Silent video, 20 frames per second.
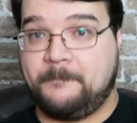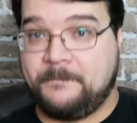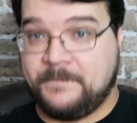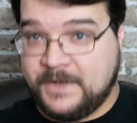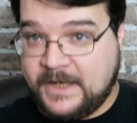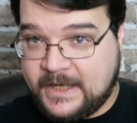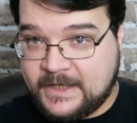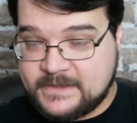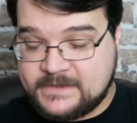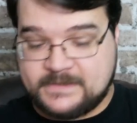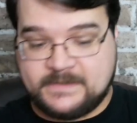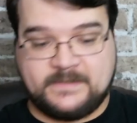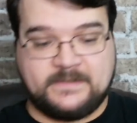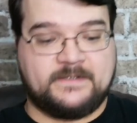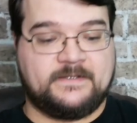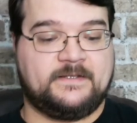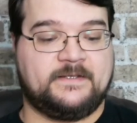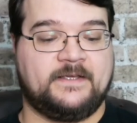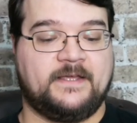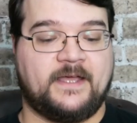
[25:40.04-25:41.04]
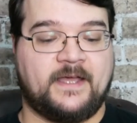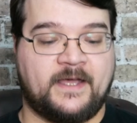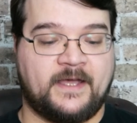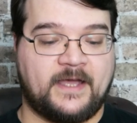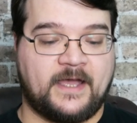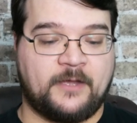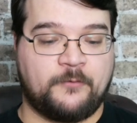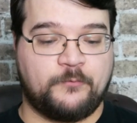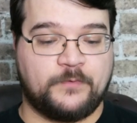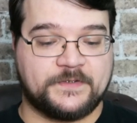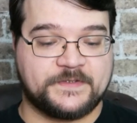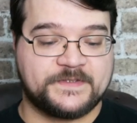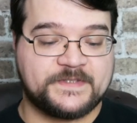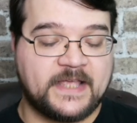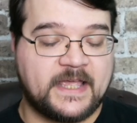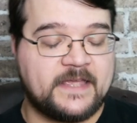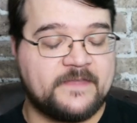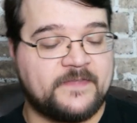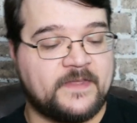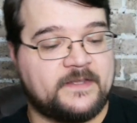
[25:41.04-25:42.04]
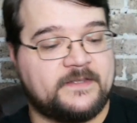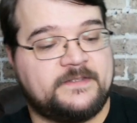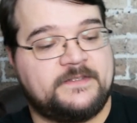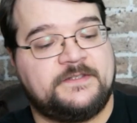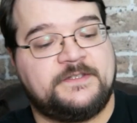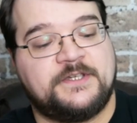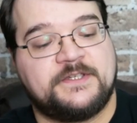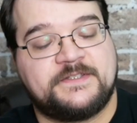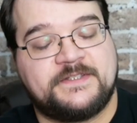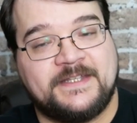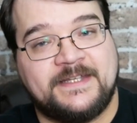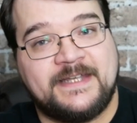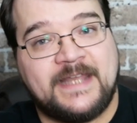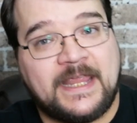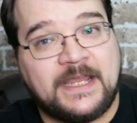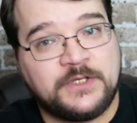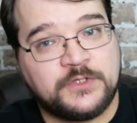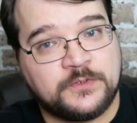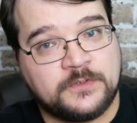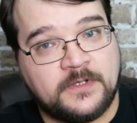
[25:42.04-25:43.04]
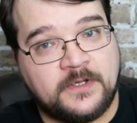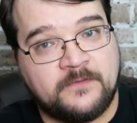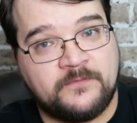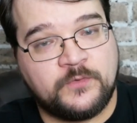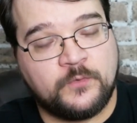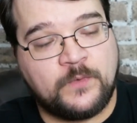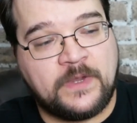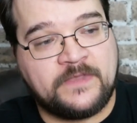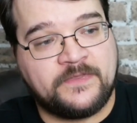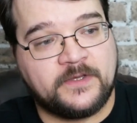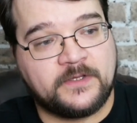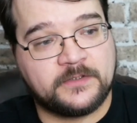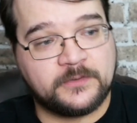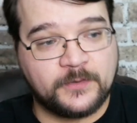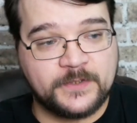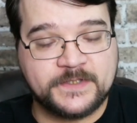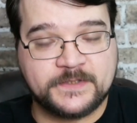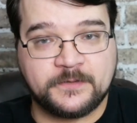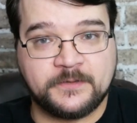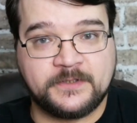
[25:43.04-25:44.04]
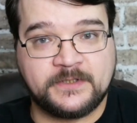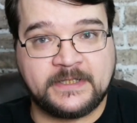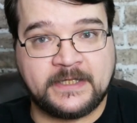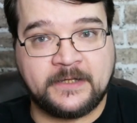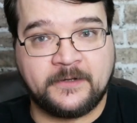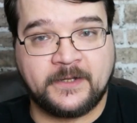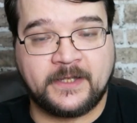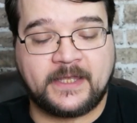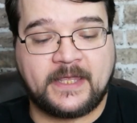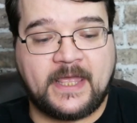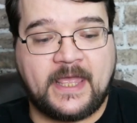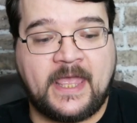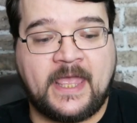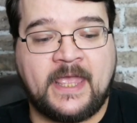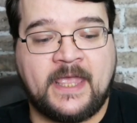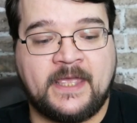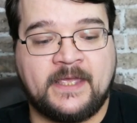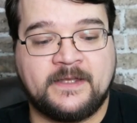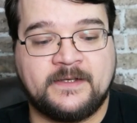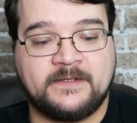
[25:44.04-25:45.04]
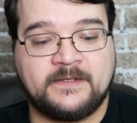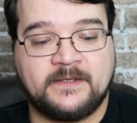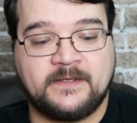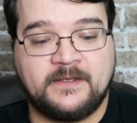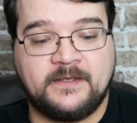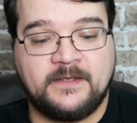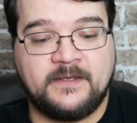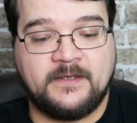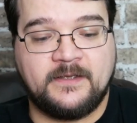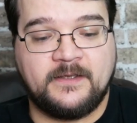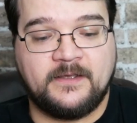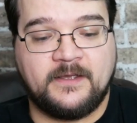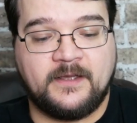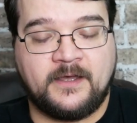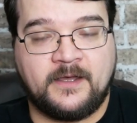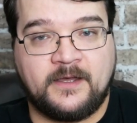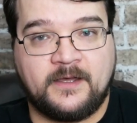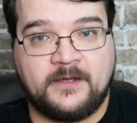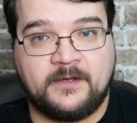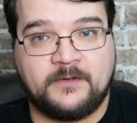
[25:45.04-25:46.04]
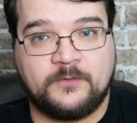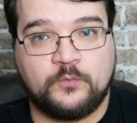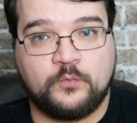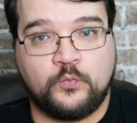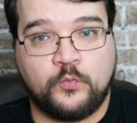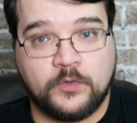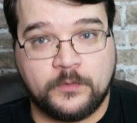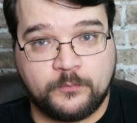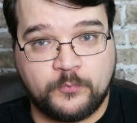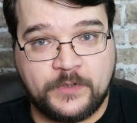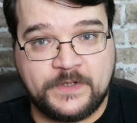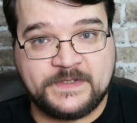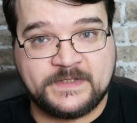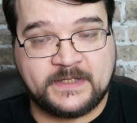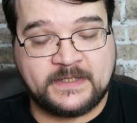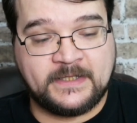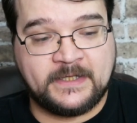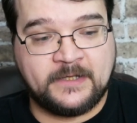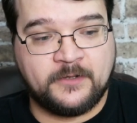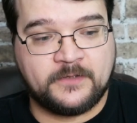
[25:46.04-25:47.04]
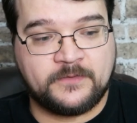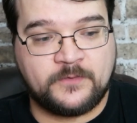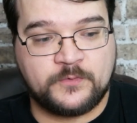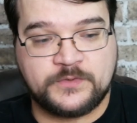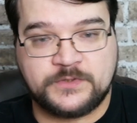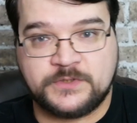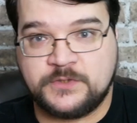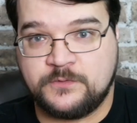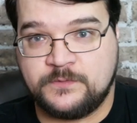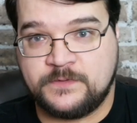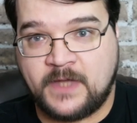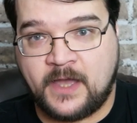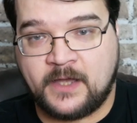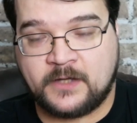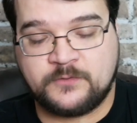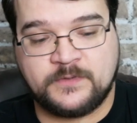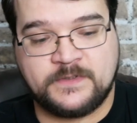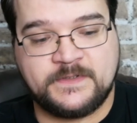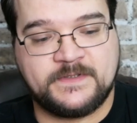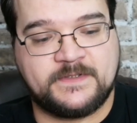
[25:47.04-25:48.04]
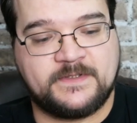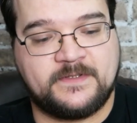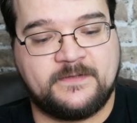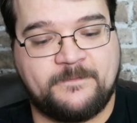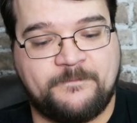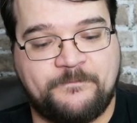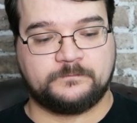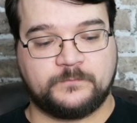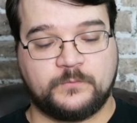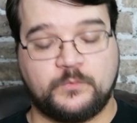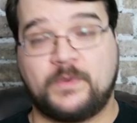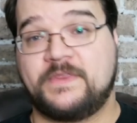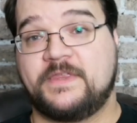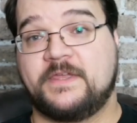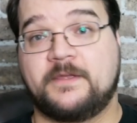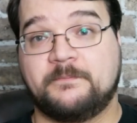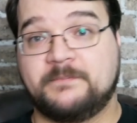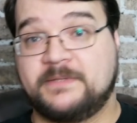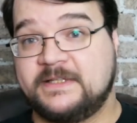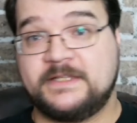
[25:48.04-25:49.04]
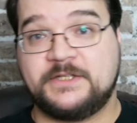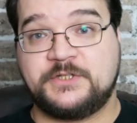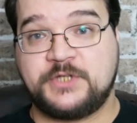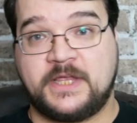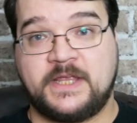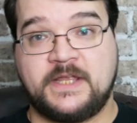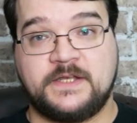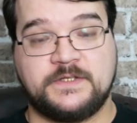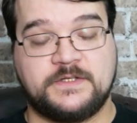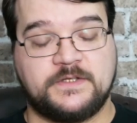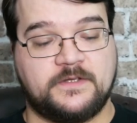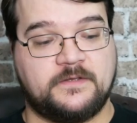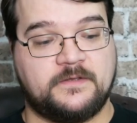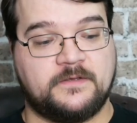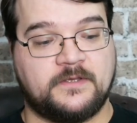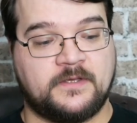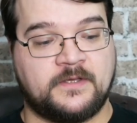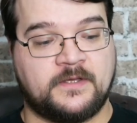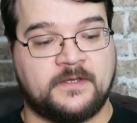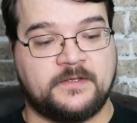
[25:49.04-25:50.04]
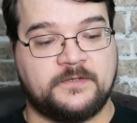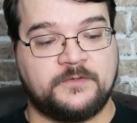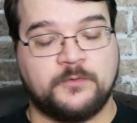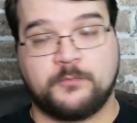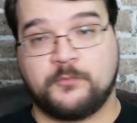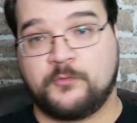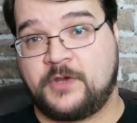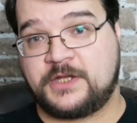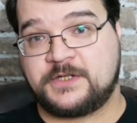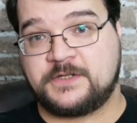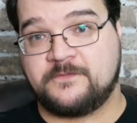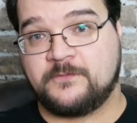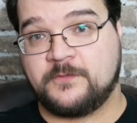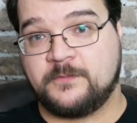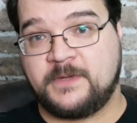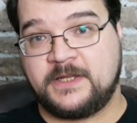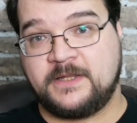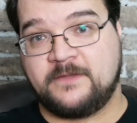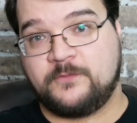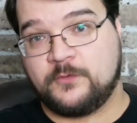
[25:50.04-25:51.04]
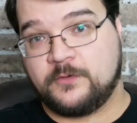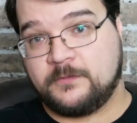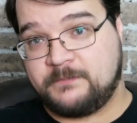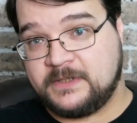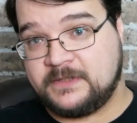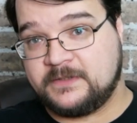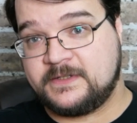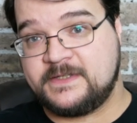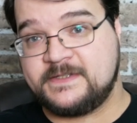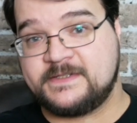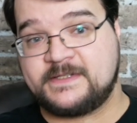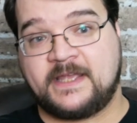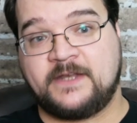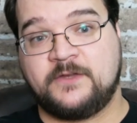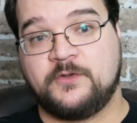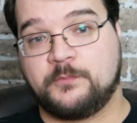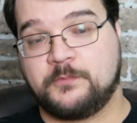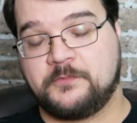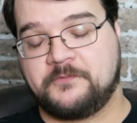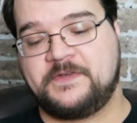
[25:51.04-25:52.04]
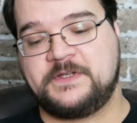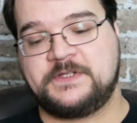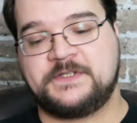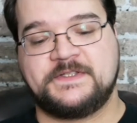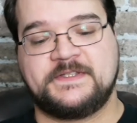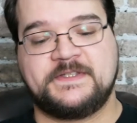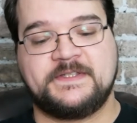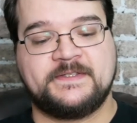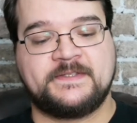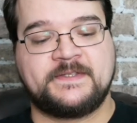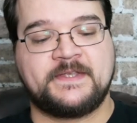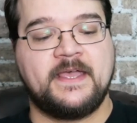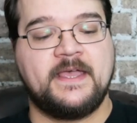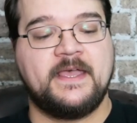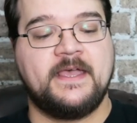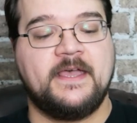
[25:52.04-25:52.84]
But I will say that just the nature of the way that Cloistered Cleric and War Priest Cleric, those two doctrines, the way they completely change your progression for many of your abilities and your proficiencies,